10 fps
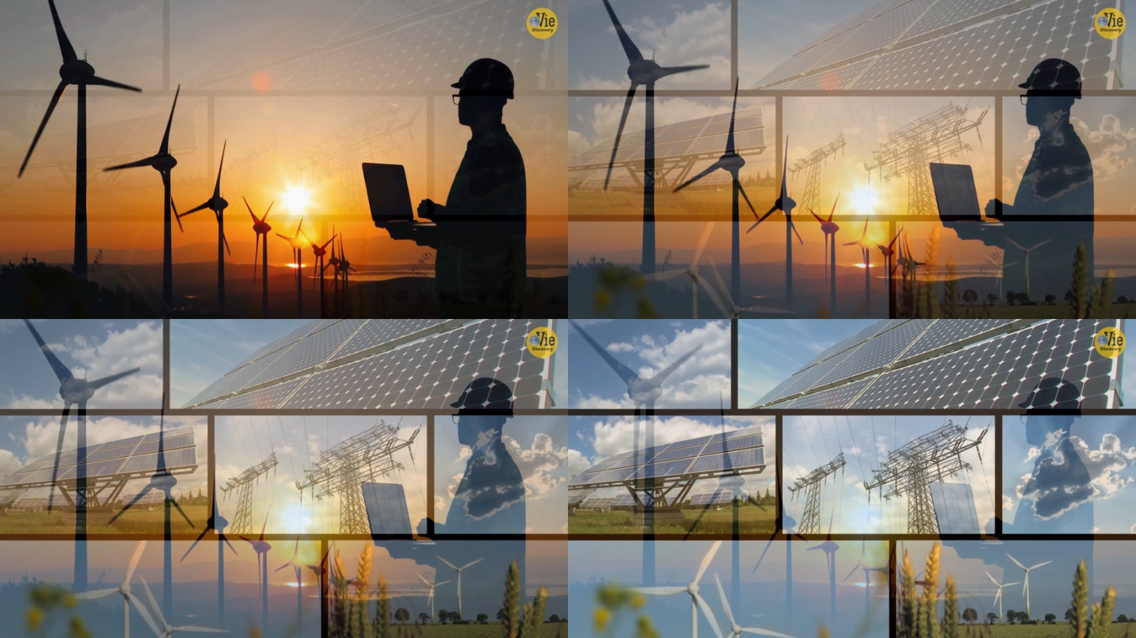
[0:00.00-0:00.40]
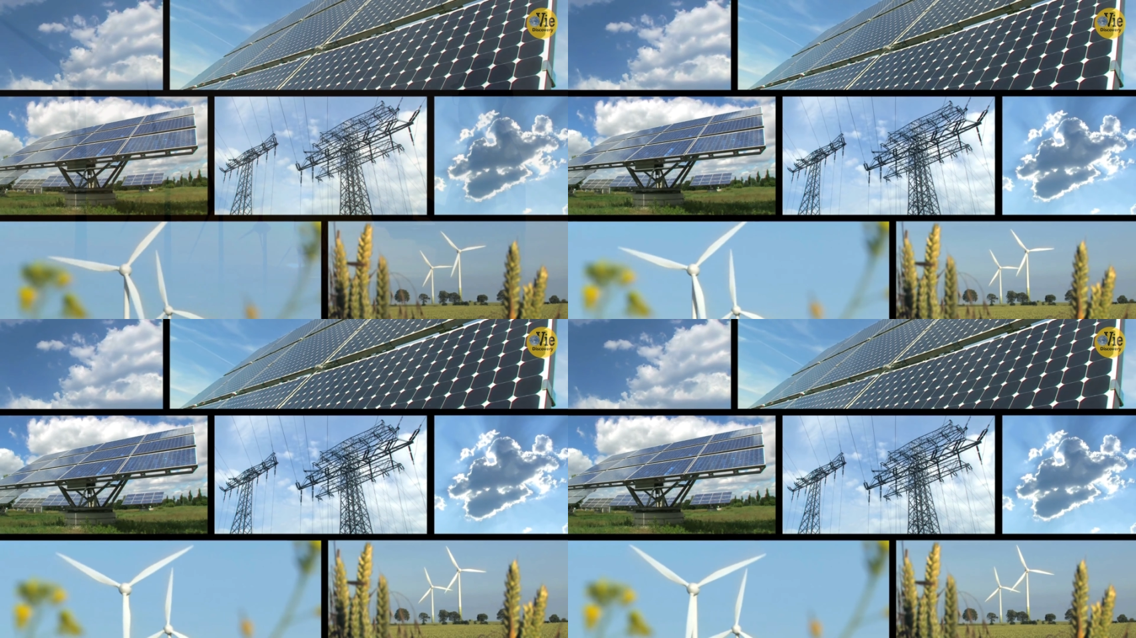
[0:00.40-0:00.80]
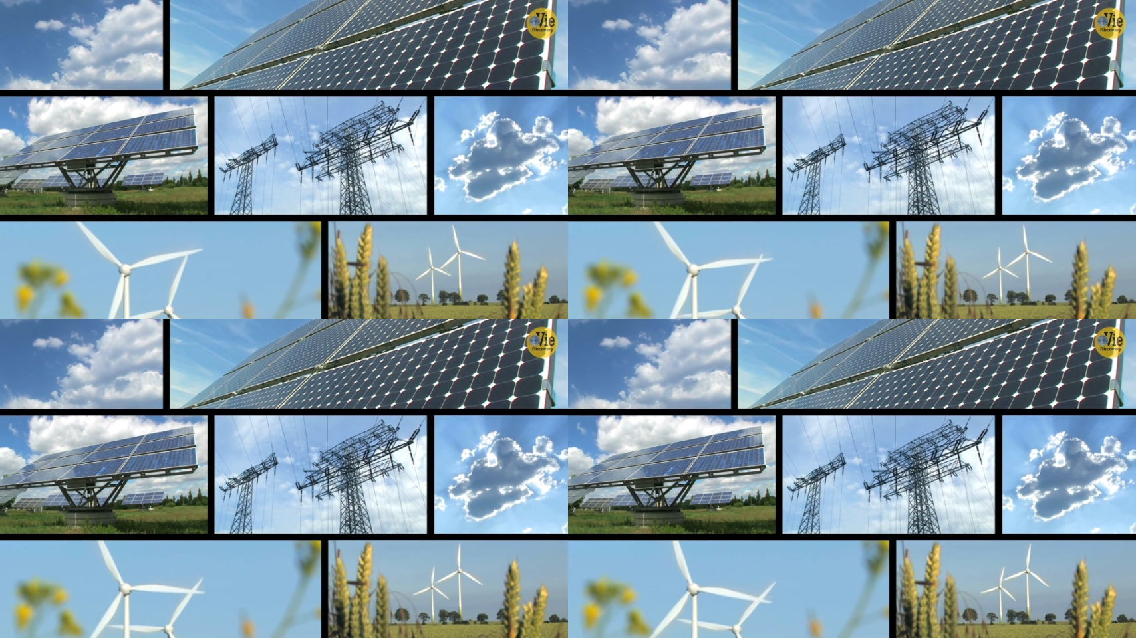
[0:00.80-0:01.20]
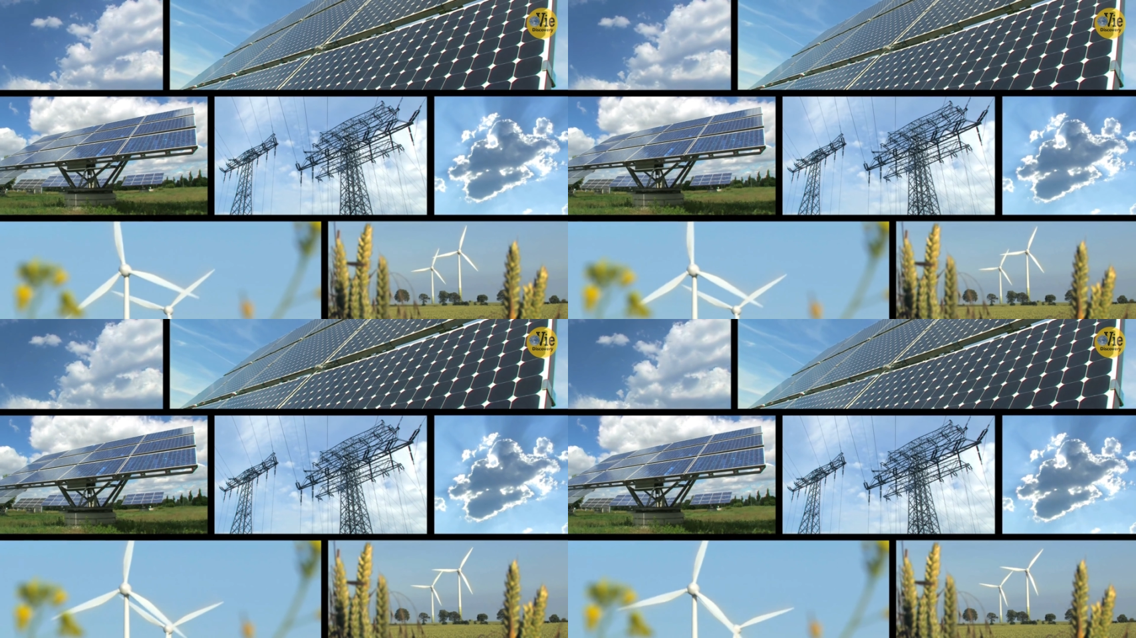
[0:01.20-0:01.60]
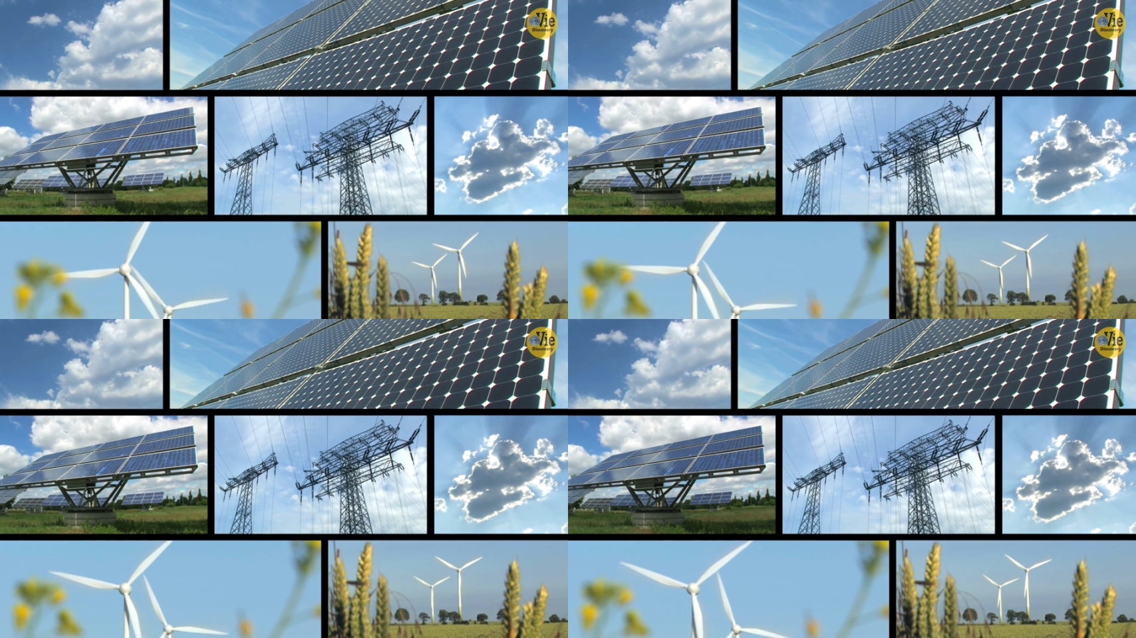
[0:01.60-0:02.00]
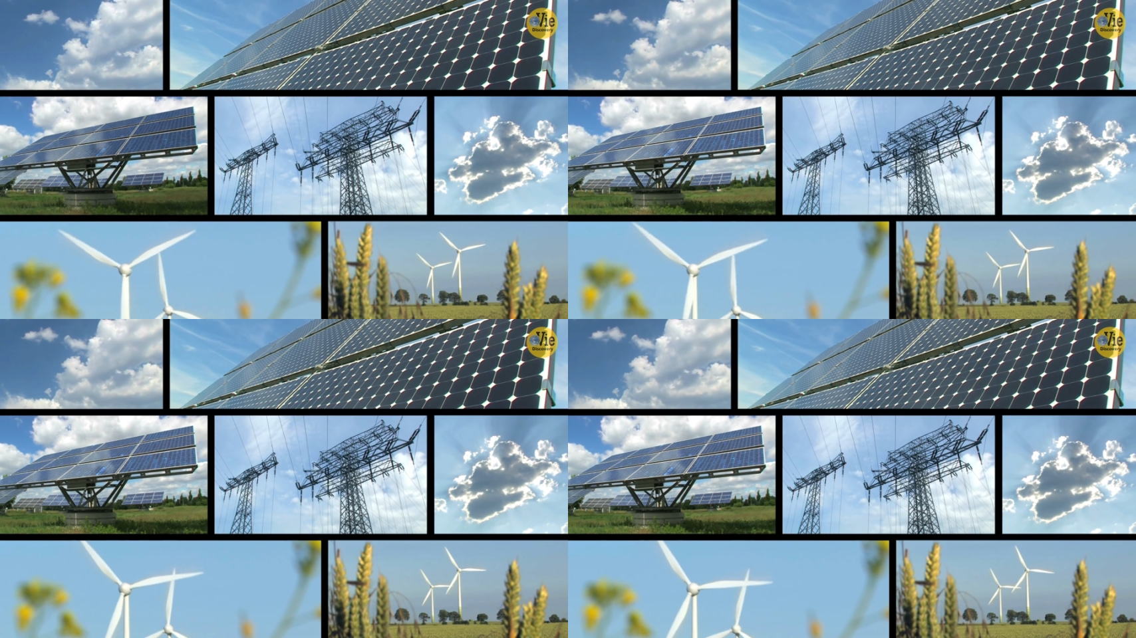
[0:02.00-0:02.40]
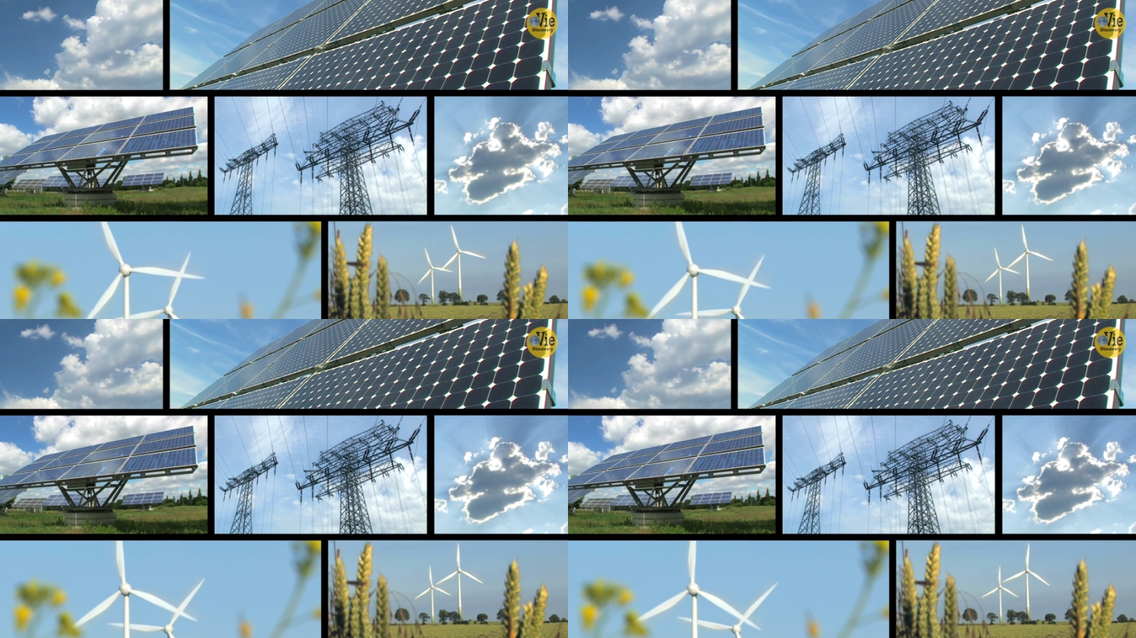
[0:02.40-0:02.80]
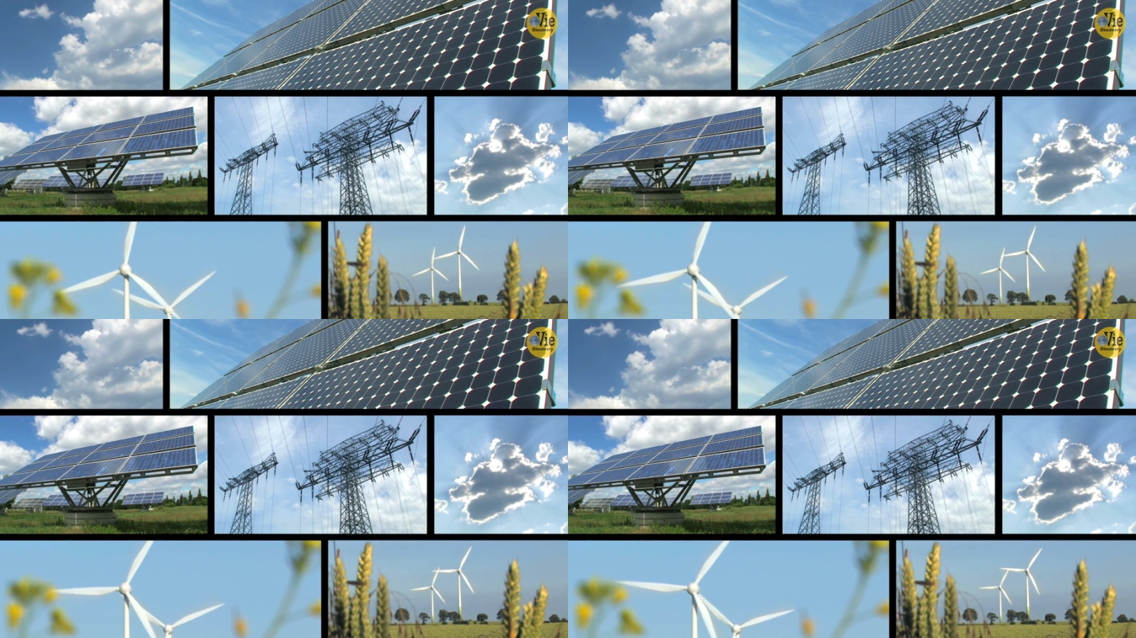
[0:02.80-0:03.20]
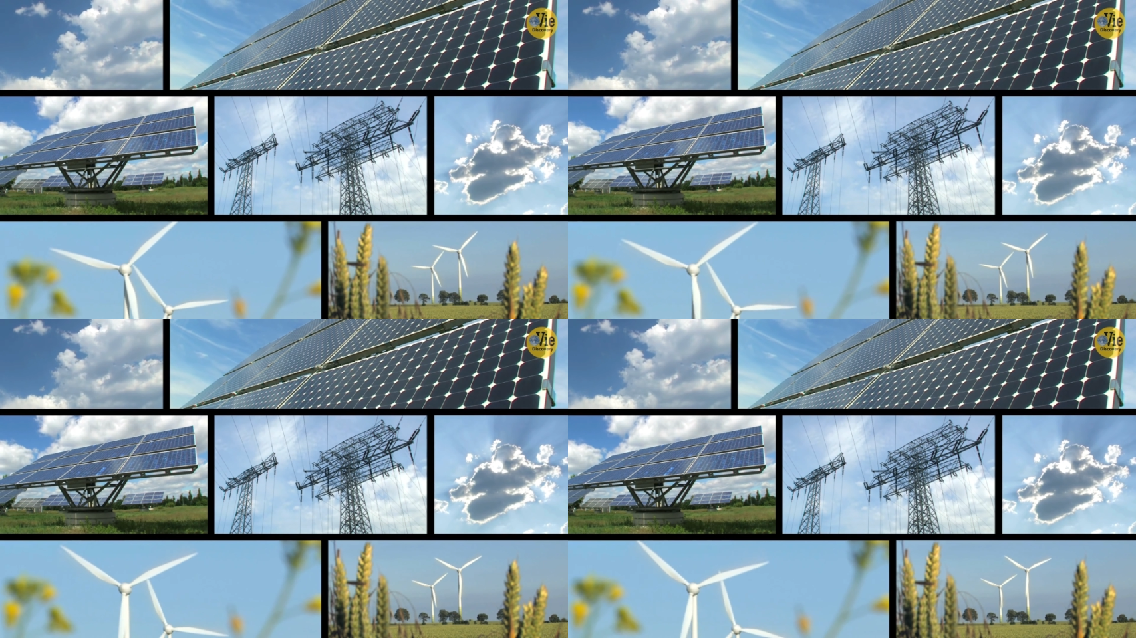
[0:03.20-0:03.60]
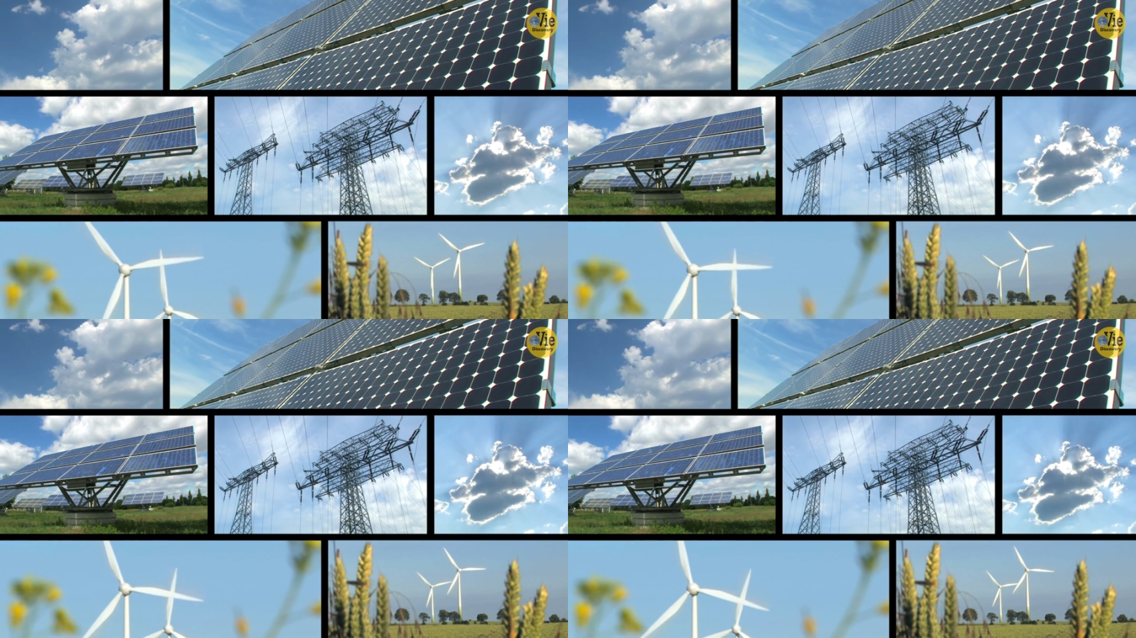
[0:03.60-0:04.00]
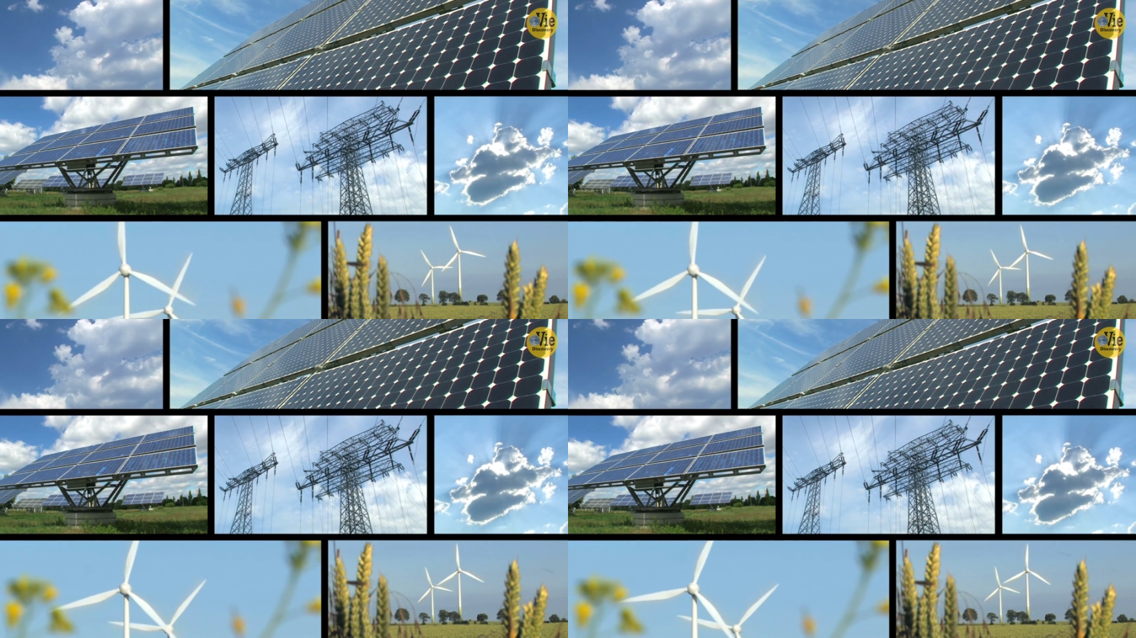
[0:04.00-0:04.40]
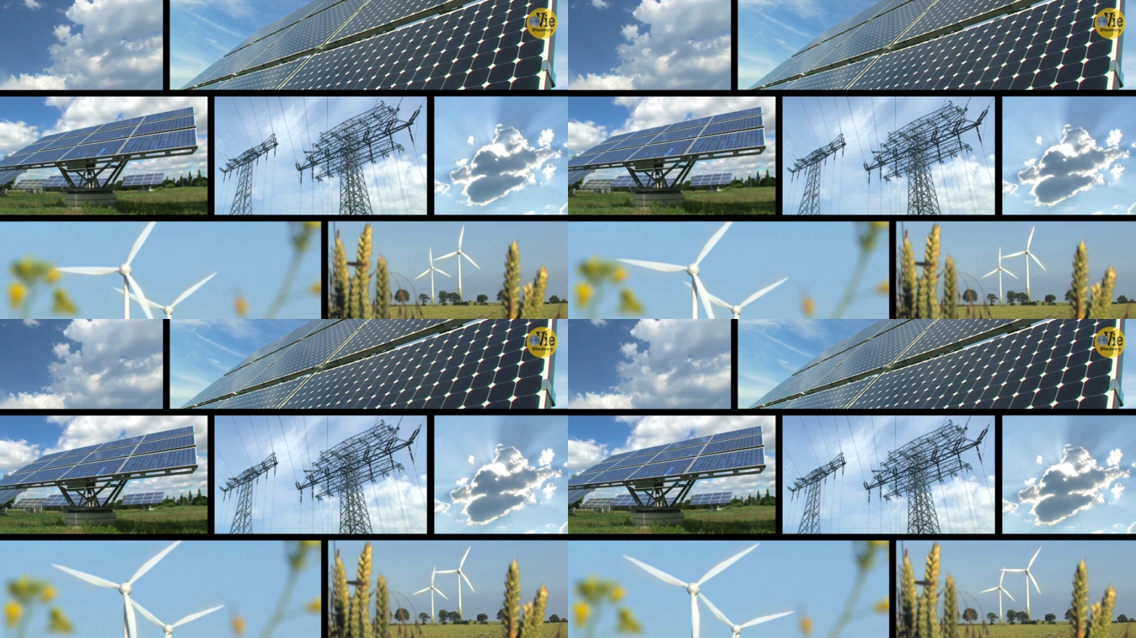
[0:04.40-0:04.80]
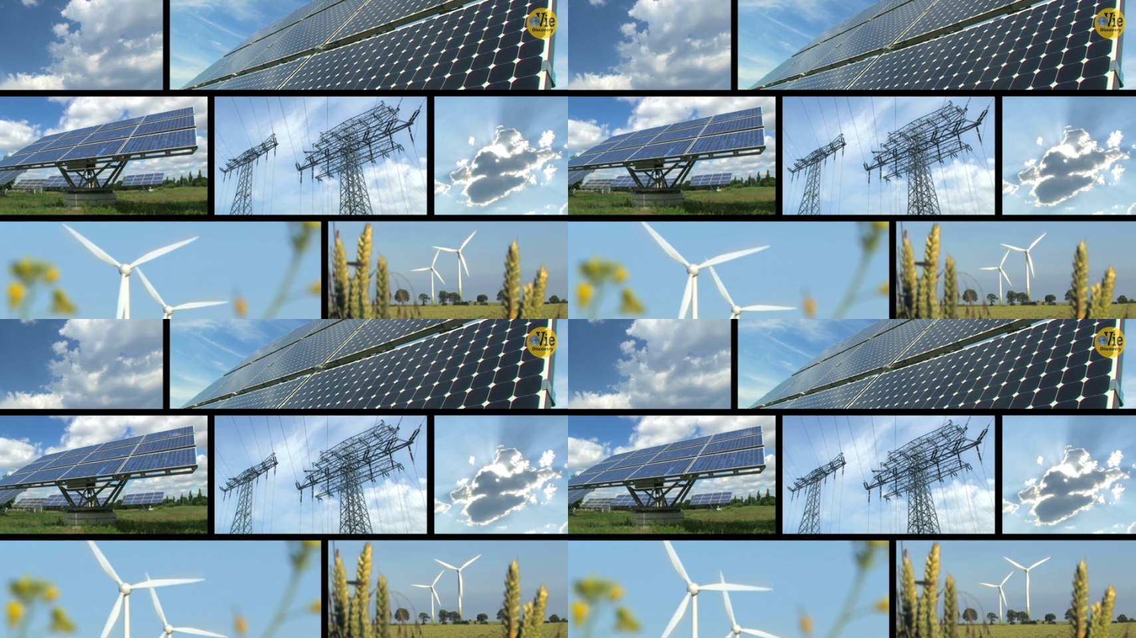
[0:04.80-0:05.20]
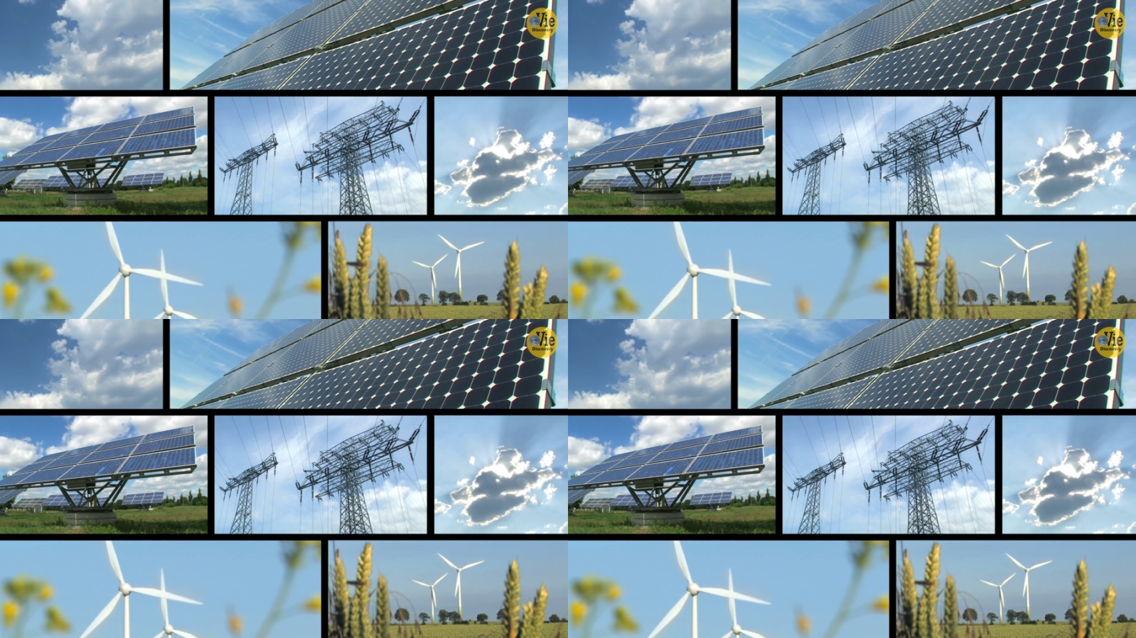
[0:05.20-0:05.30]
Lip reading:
Nobody's mouth can be seen.